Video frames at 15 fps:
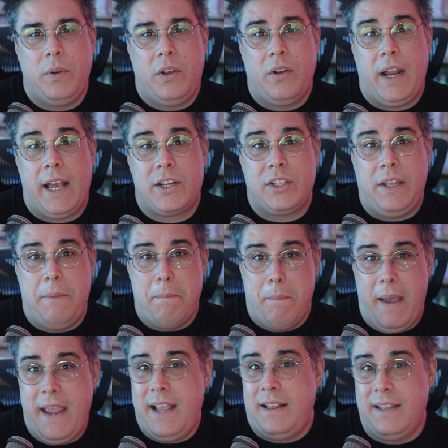we could actually
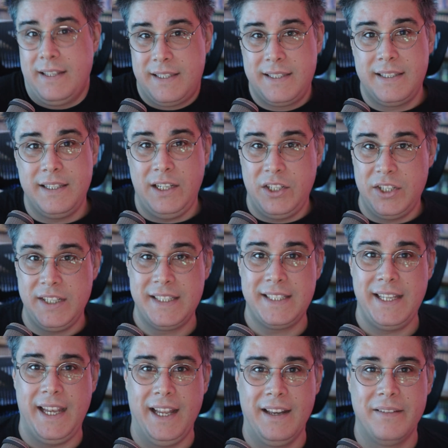make this CG
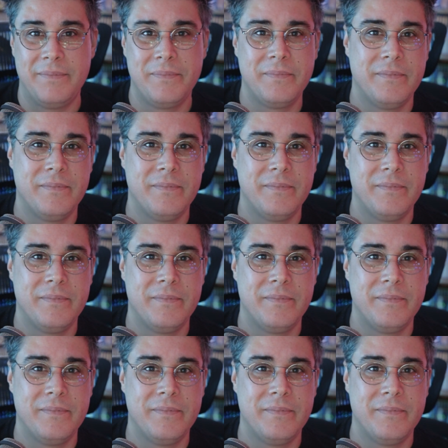scene.